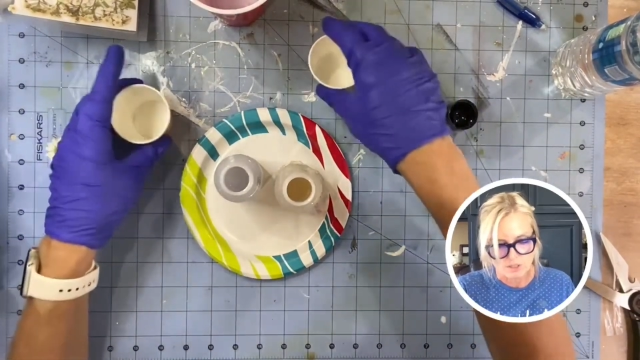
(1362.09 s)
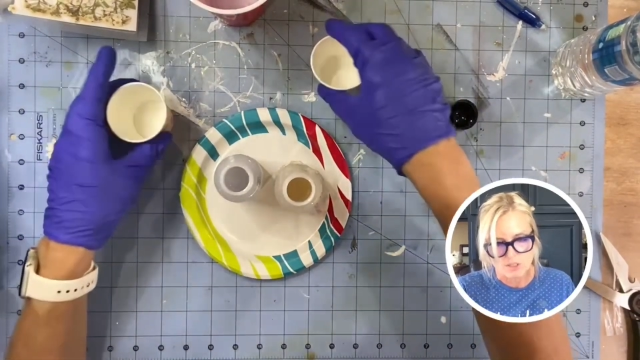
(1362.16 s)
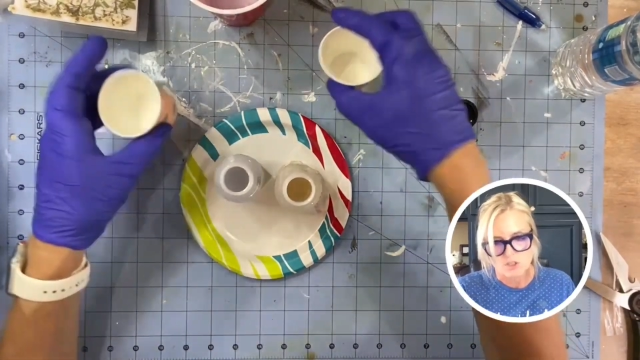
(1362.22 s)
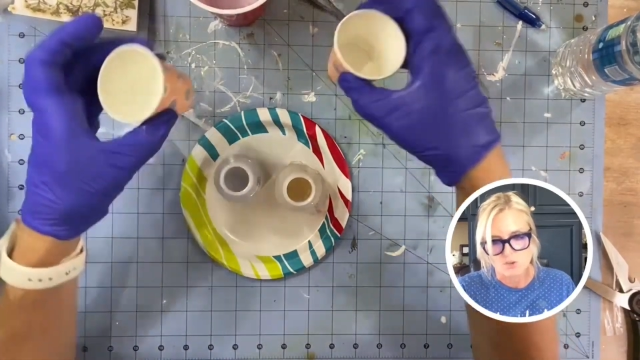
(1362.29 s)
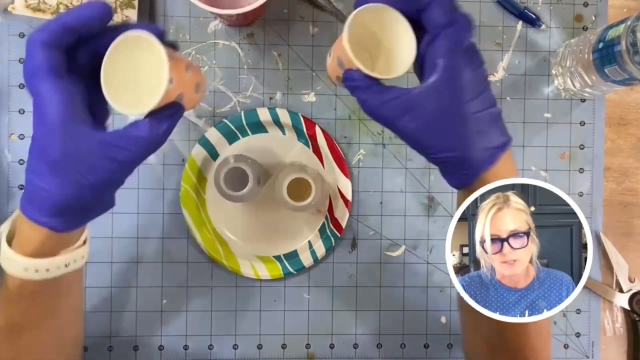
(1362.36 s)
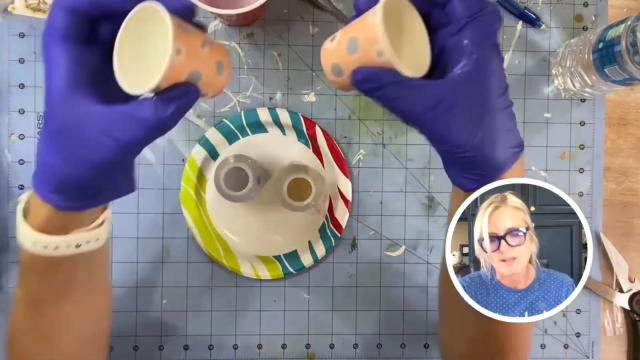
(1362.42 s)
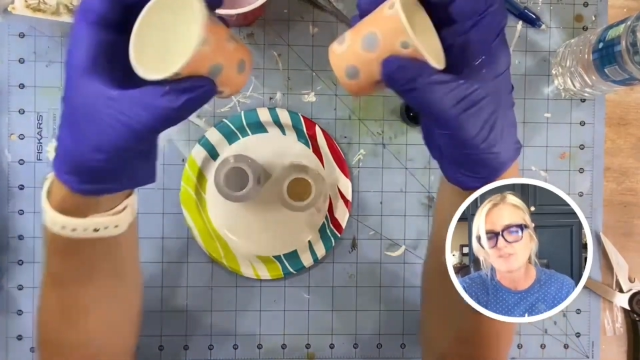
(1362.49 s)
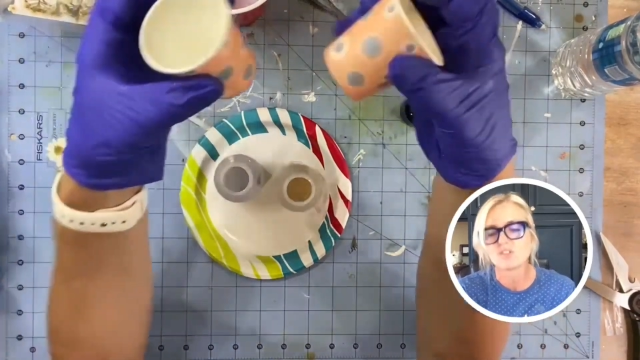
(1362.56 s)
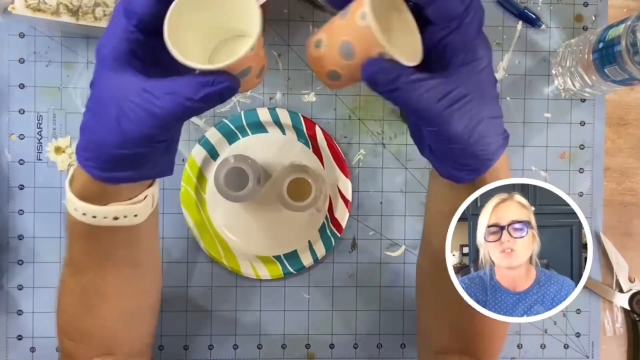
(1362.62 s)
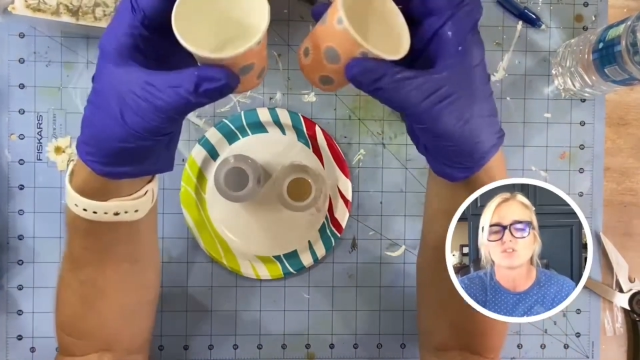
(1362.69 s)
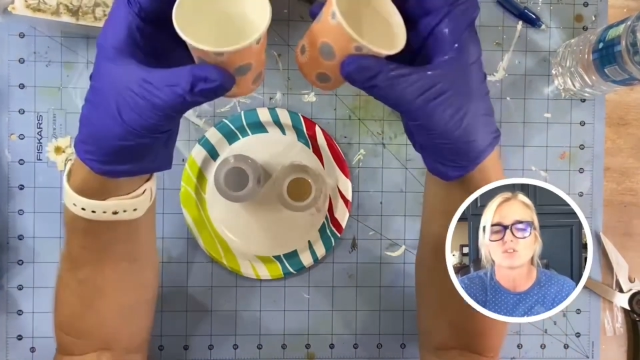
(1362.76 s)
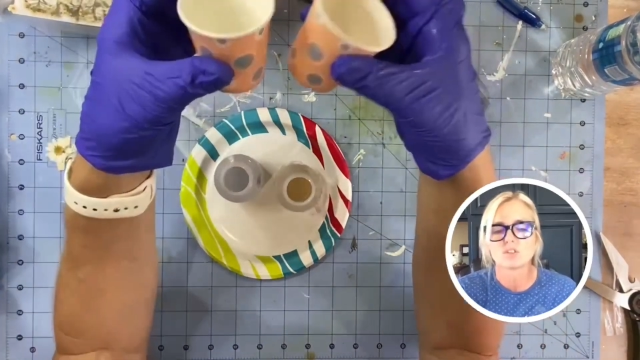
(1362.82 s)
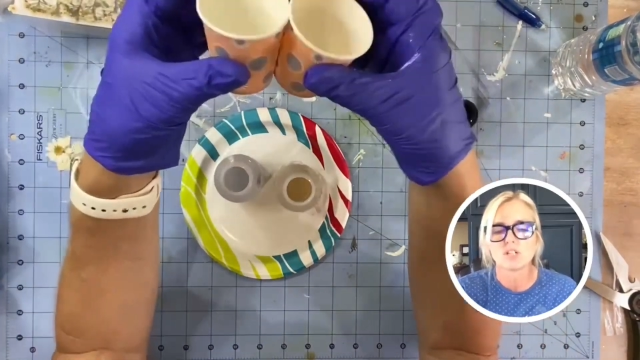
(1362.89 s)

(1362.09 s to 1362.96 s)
So I have these little